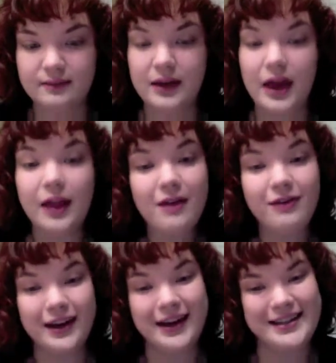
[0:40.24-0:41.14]
I love
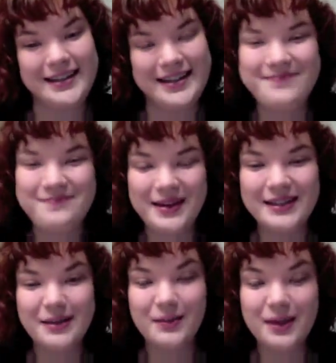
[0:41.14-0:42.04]
that idea
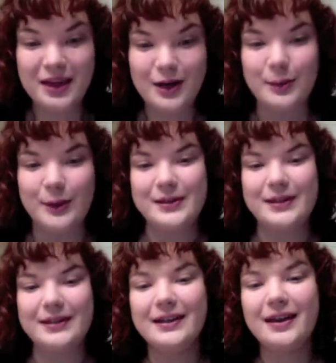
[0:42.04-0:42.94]
because I'm a theater
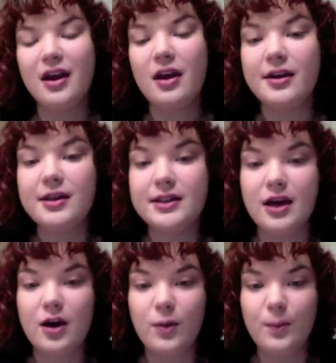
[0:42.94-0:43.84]
person.
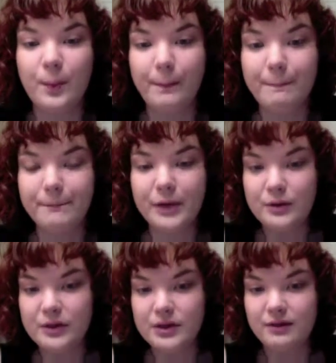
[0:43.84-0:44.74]
So
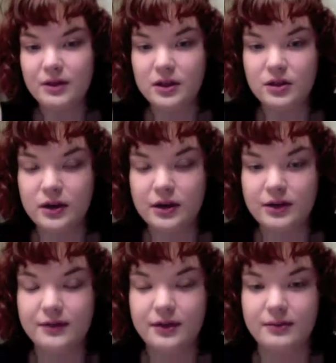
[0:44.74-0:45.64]
most of the
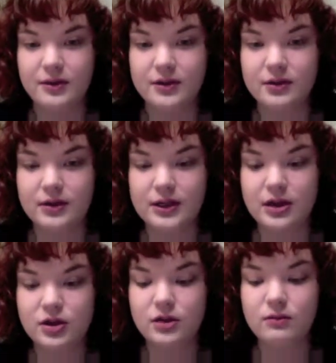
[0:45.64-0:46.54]
tutorials for the musical
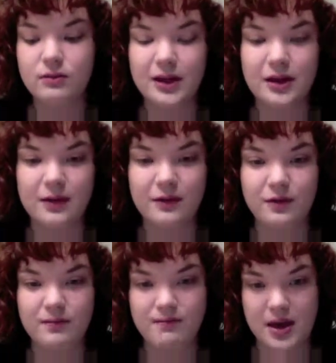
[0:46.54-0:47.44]
section will be coming
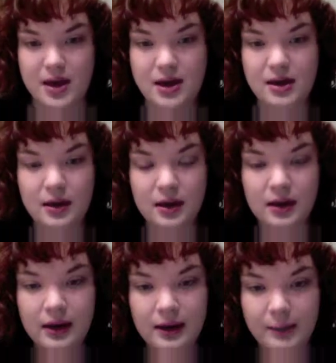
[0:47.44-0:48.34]
from me
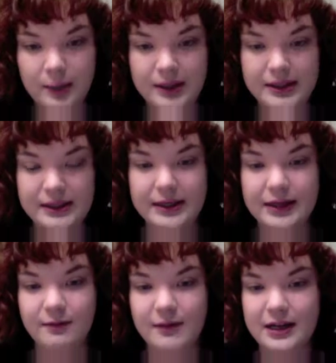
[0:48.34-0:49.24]
because that's kind
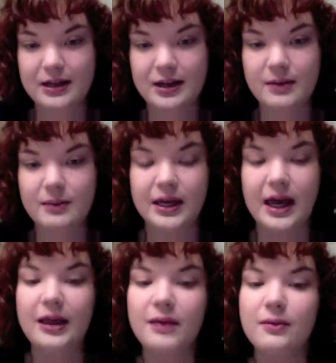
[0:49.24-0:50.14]
of my thing, but
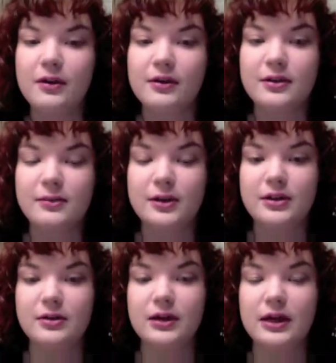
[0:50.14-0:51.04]
Caitlin would also be
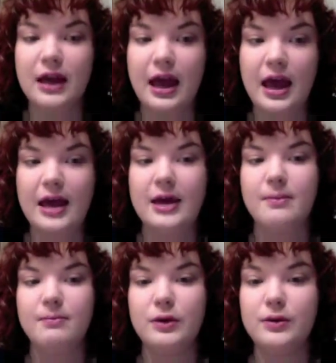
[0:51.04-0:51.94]
doing a
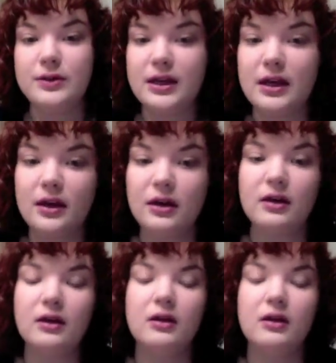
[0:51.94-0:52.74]
music